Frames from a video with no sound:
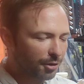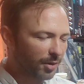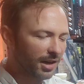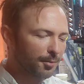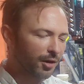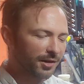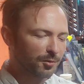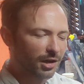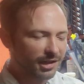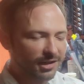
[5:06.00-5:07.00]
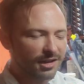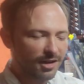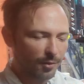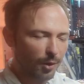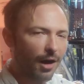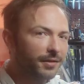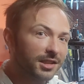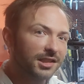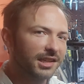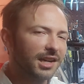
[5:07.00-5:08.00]
3D printed one. We're
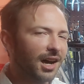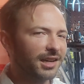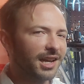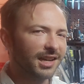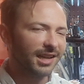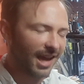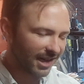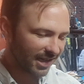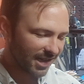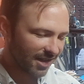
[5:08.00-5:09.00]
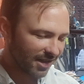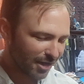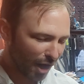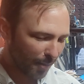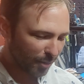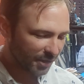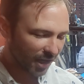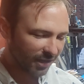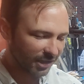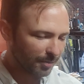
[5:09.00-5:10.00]
obviously not hitting any
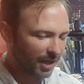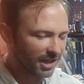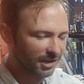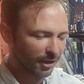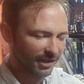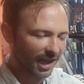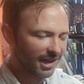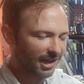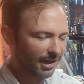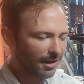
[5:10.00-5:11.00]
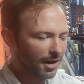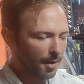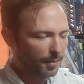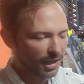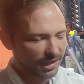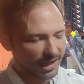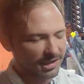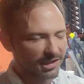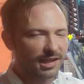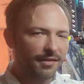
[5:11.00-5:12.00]
hypersonic speeds on landing, but it
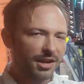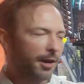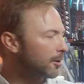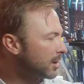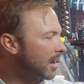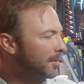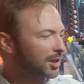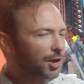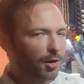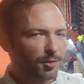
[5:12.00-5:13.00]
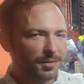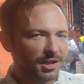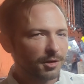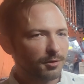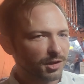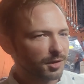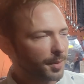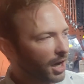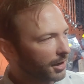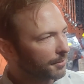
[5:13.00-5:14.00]
does have an aerodynamic dome that goes on the
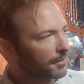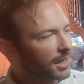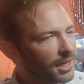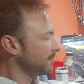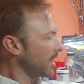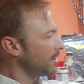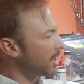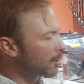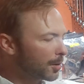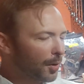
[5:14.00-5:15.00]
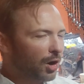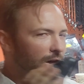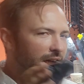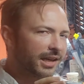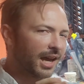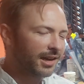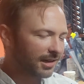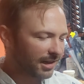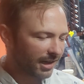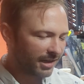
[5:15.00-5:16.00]
bottom. The other part,
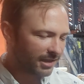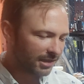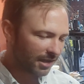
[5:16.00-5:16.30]
again, is